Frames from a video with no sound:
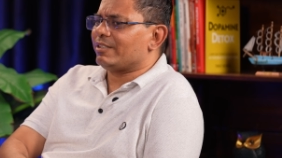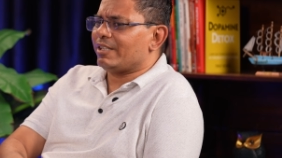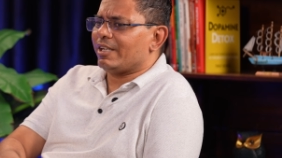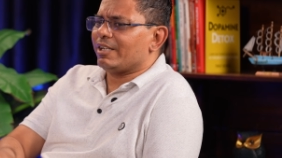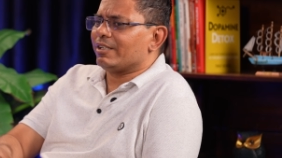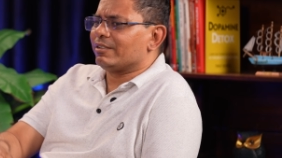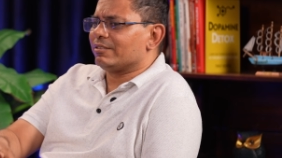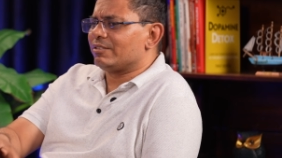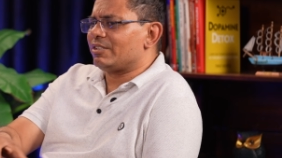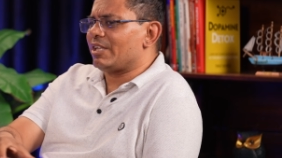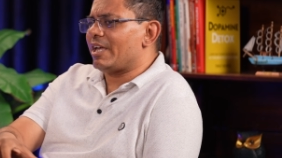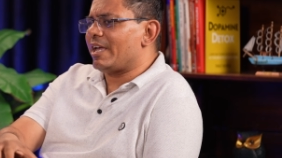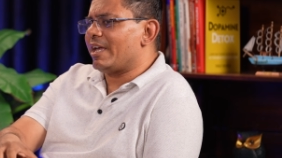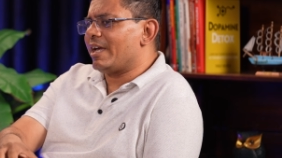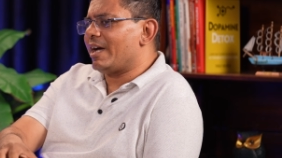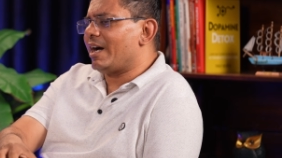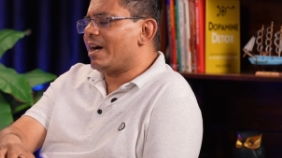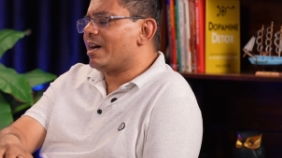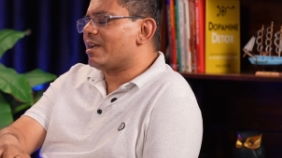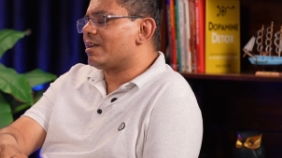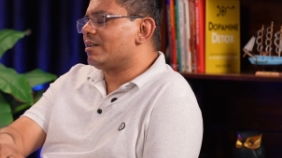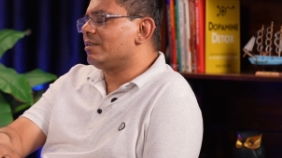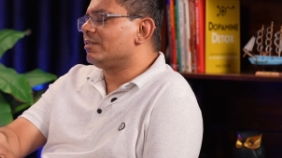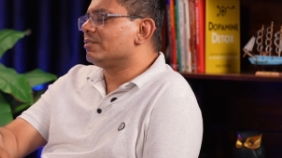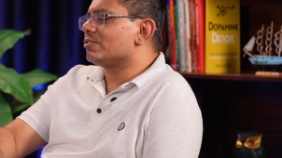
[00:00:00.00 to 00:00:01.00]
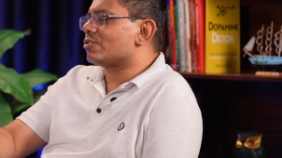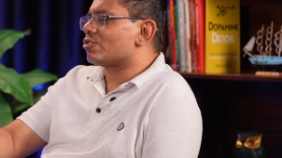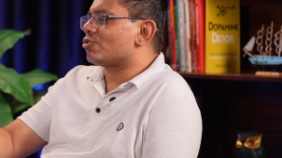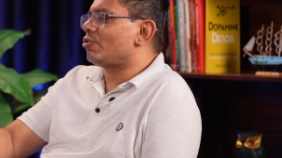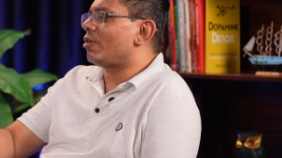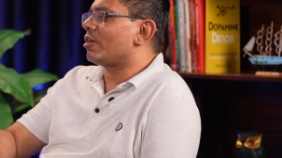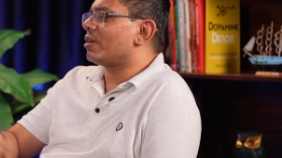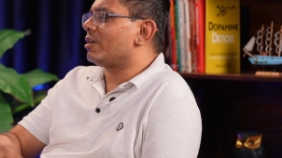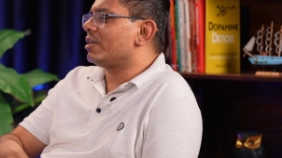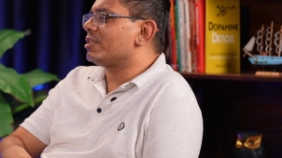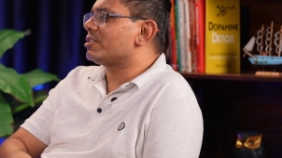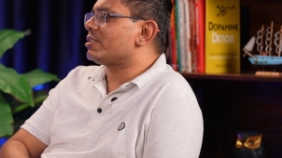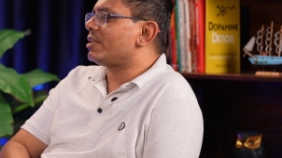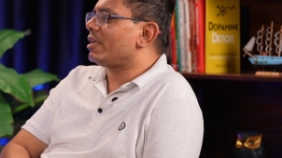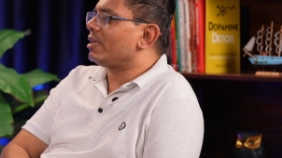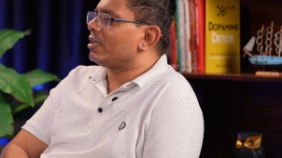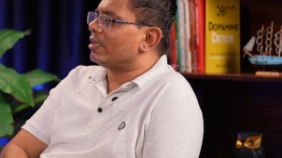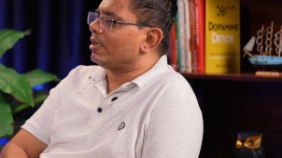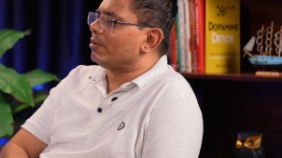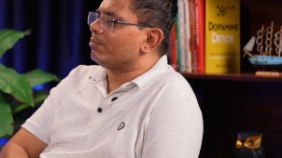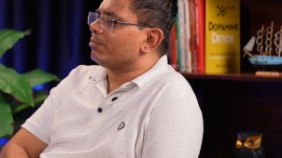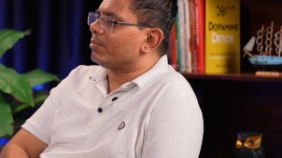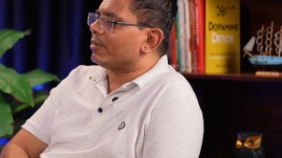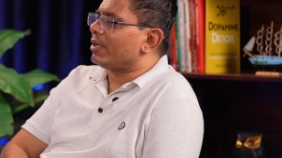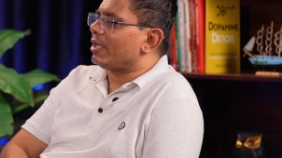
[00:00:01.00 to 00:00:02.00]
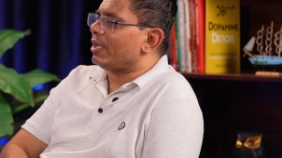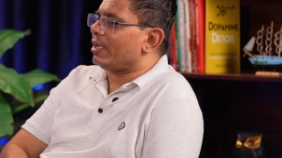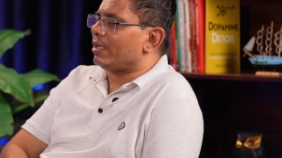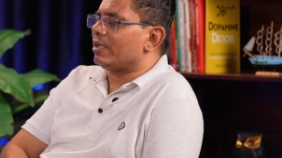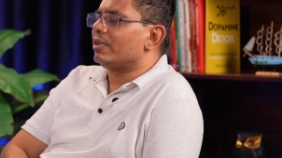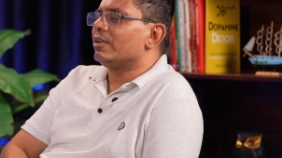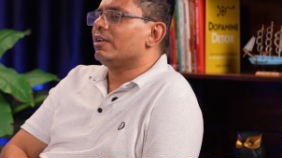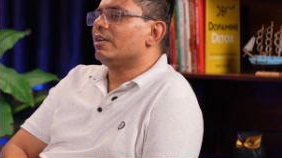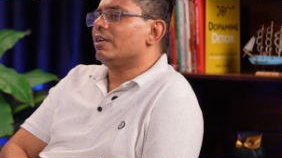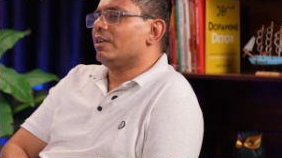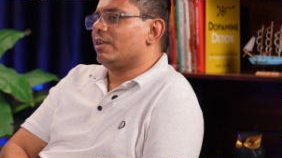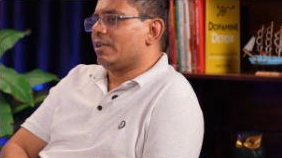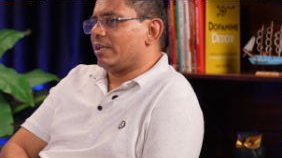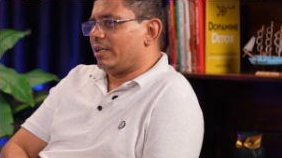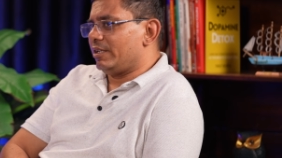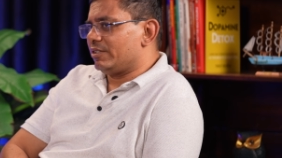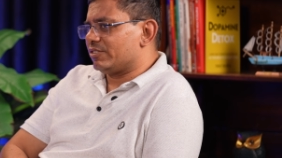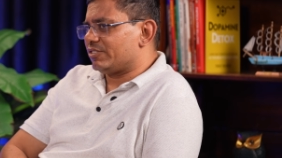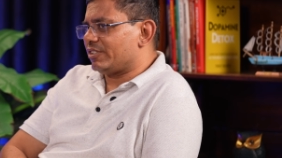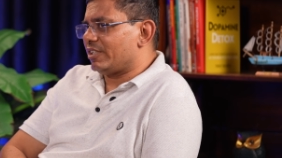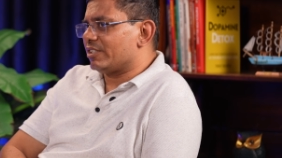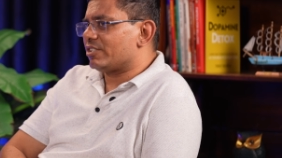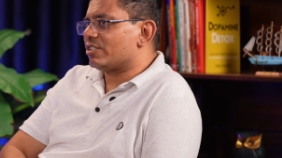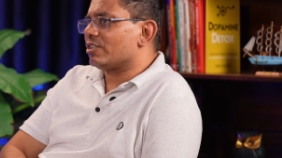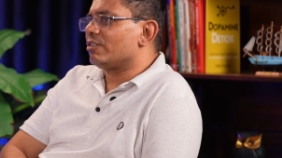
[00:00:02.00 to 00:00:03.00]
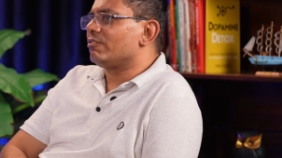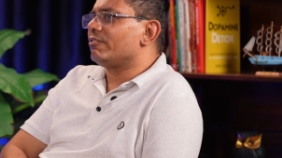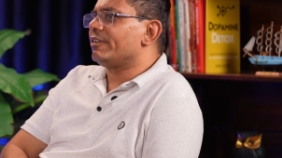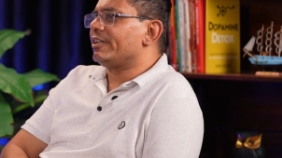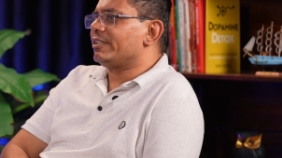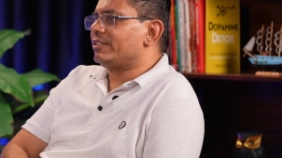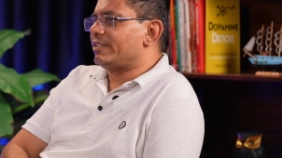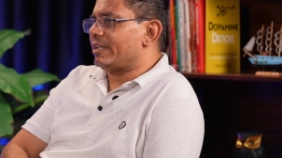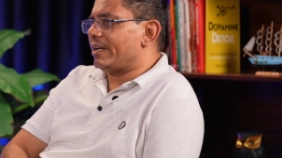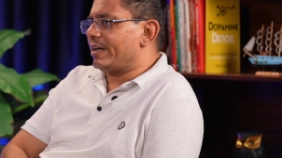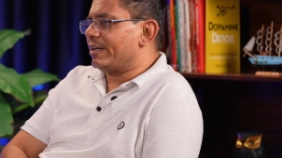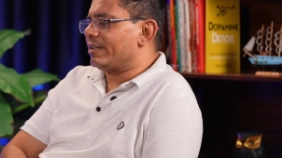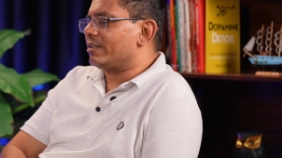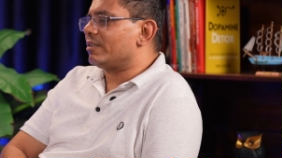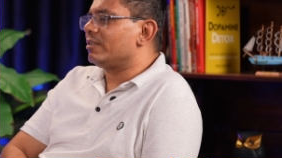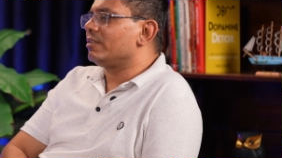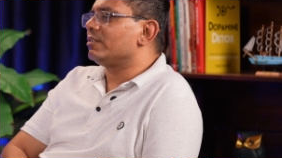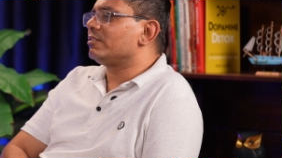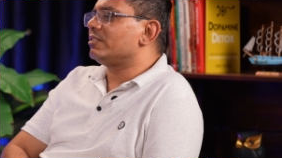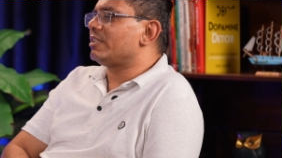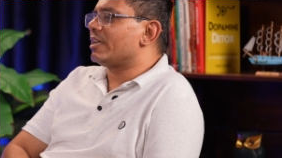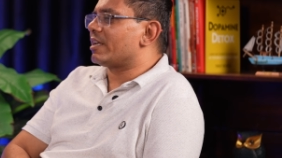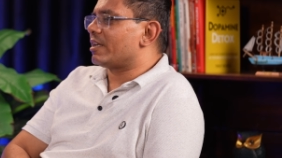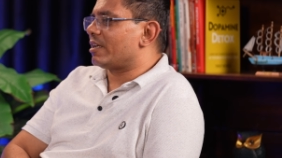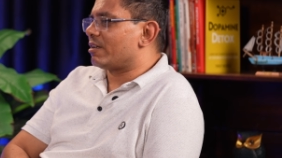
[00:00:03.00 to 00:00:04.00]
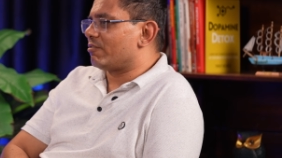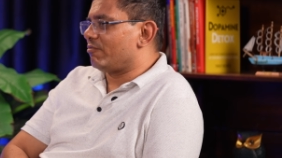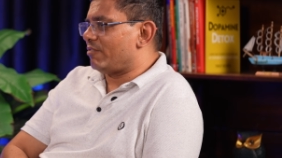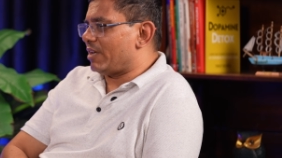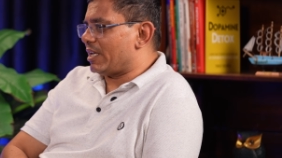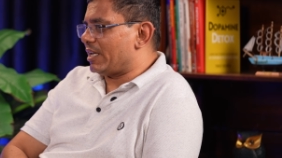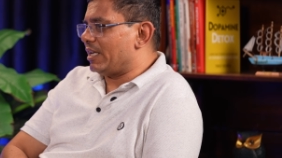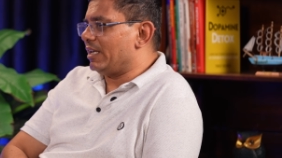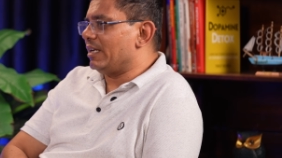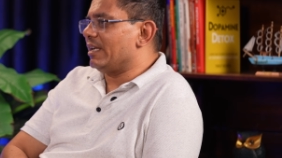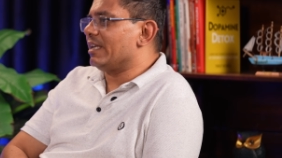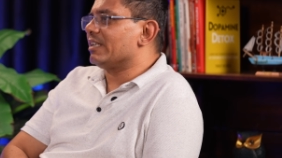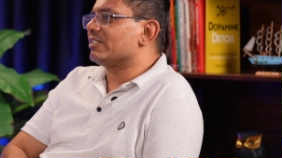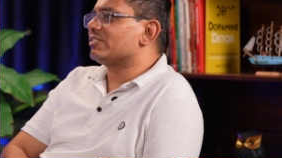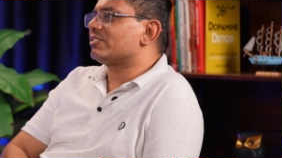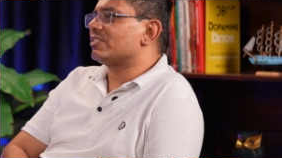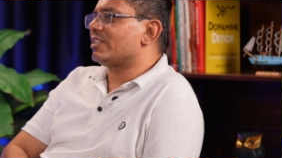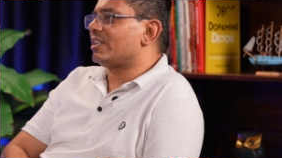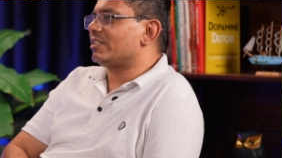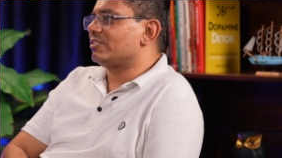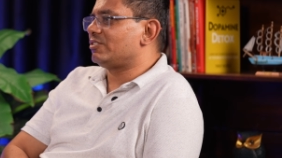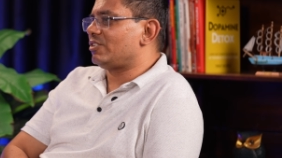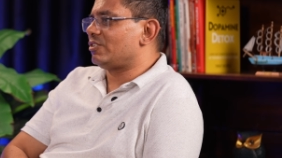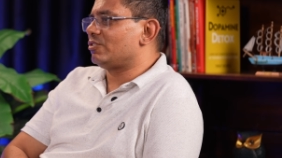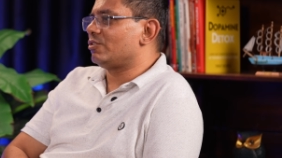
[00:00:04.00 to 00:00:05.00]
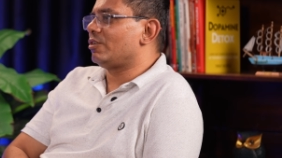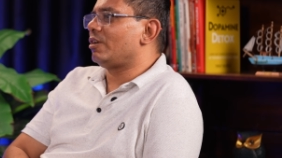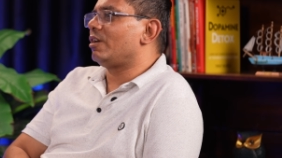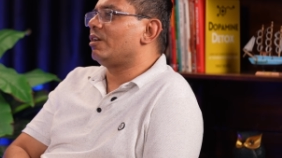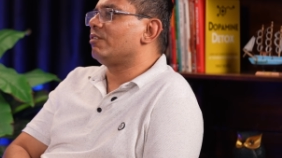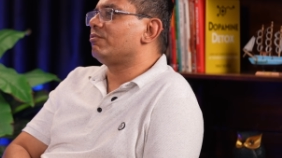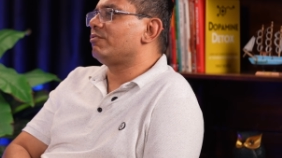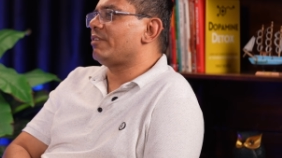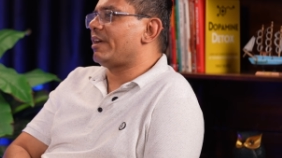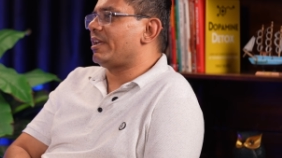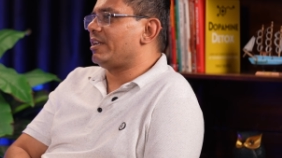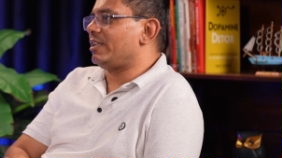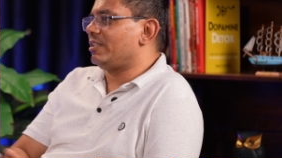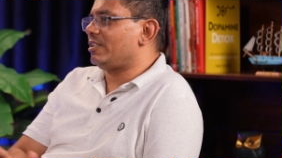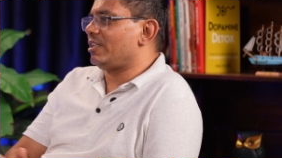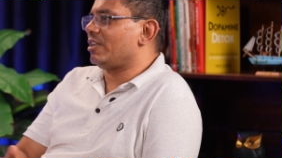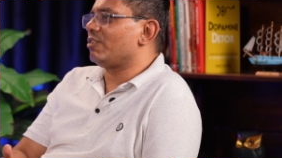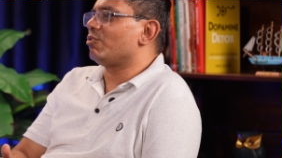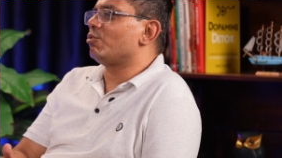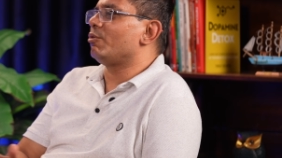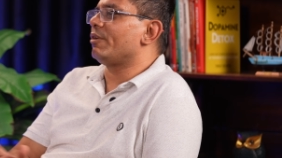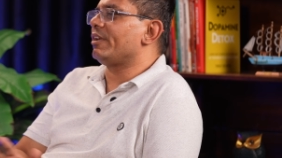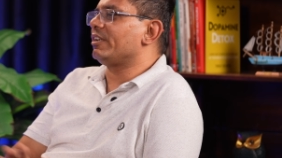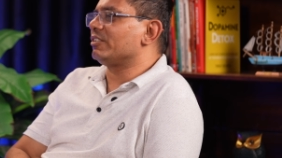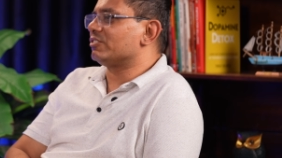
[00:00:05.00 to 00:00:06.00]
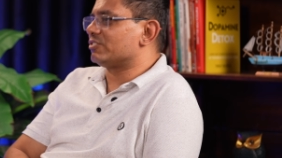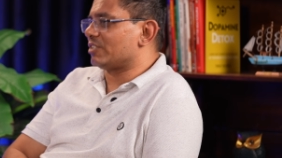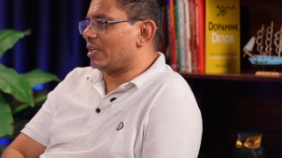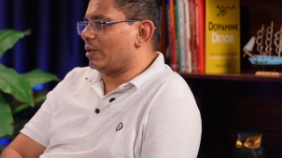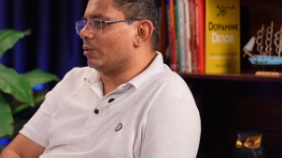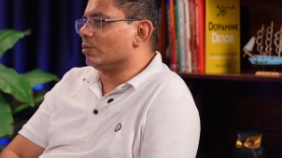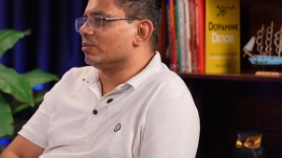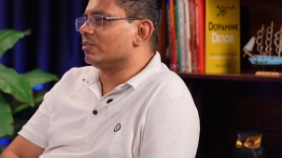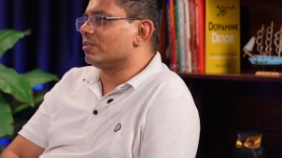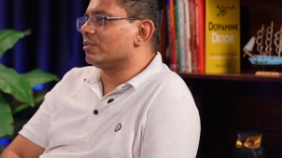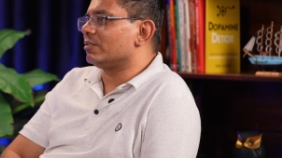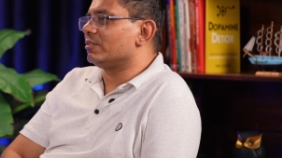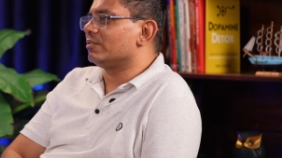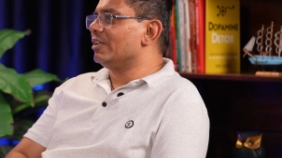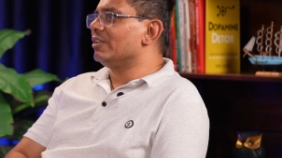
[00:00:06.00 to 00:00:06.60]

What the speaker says: think they are a shortlisting company in such a way that there are very less chances of anything going south.